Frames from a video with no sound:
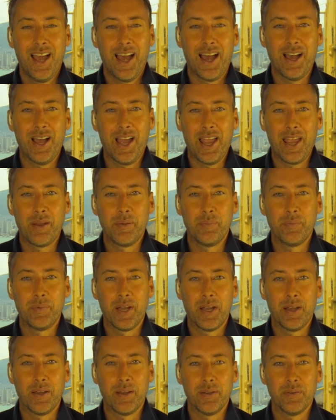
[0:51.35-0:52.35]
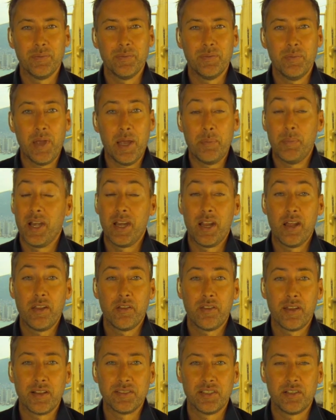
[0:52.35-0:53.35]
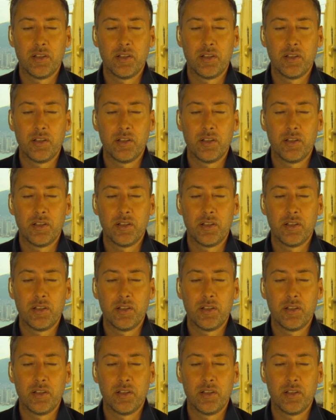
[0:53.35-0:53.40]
and many other things,